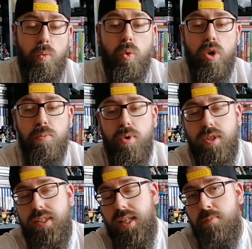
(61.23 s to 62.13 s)
Warner
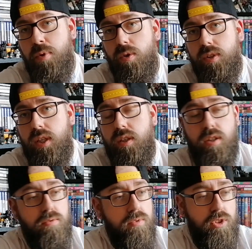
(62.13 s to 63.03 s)
Brothers then pulled
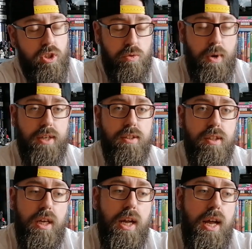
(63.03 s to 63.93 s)
in Joss
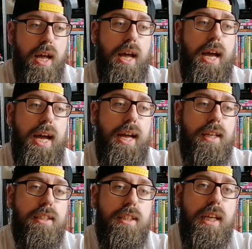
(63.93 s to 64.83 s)
Whedon,
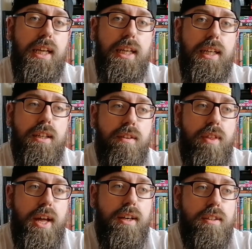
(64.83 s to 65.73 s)
and he
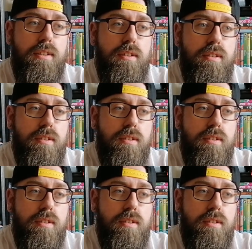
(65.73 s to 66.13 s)
then